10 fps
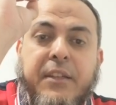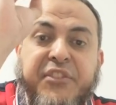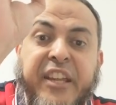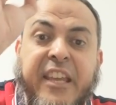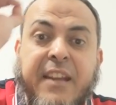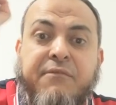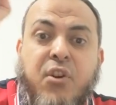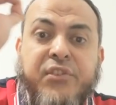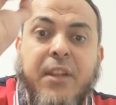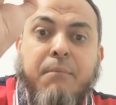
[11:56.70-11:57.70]
3, in
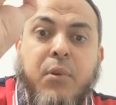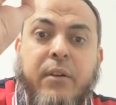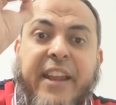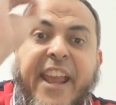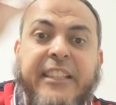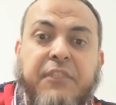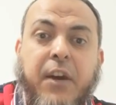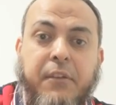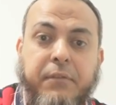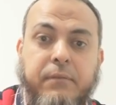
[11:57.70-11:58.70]
verse number
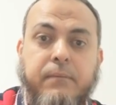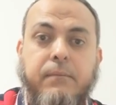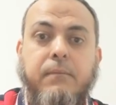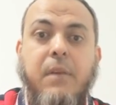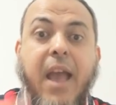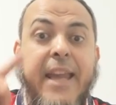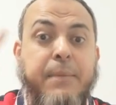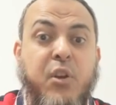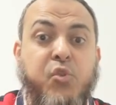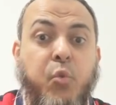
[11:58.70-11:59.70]
85
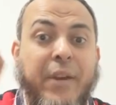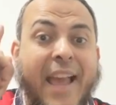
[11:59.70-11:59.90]
any person